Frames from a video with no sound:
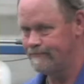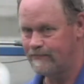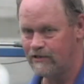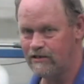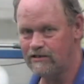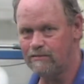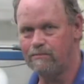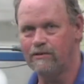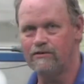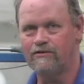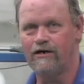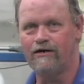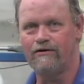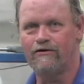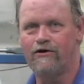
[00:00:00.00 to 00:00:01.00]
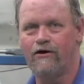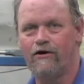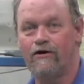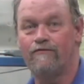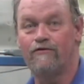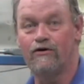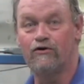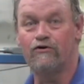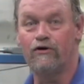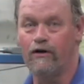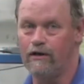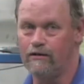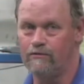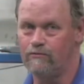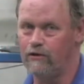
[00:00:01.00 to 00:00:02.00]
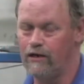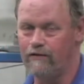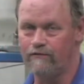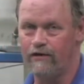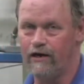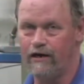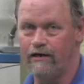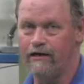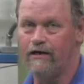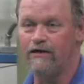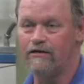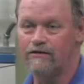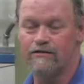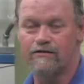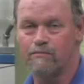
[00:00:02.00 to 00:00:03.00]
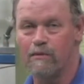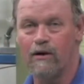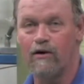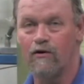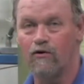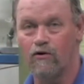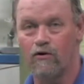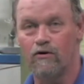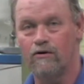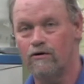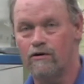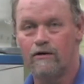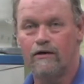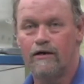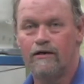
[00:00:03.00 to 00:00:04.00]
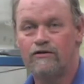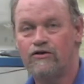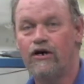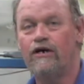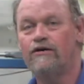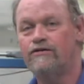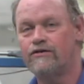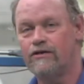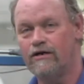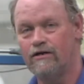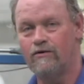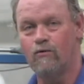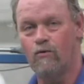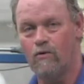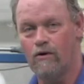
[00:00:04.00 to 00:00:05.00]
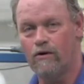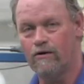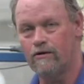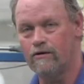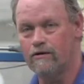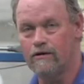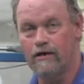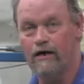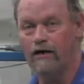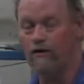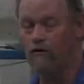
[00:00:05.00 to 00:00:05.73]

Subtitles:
These have been taken care of it great. We haven't had any smell or taste in the water at